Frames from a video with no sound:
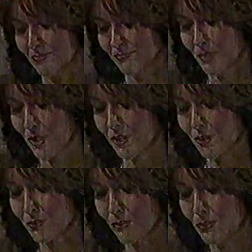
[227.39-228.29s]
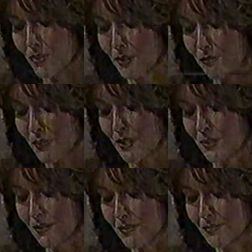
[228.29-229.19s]
Mark, you know, you
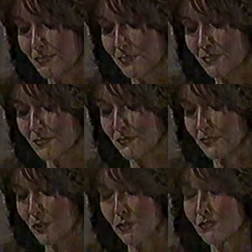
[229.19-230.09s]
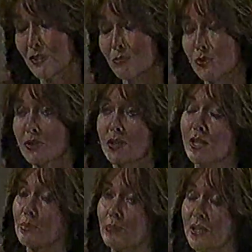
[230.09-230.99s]
have done more to
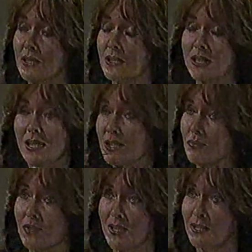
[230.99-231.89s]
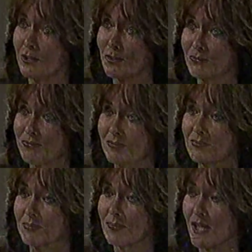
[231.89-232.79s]
help Amanda than anyone I know.
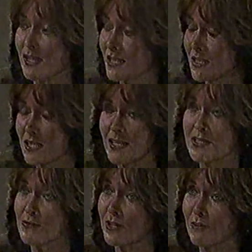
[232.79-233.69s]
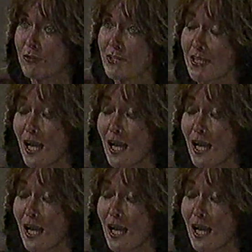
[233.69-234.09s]
I see signs of it every day.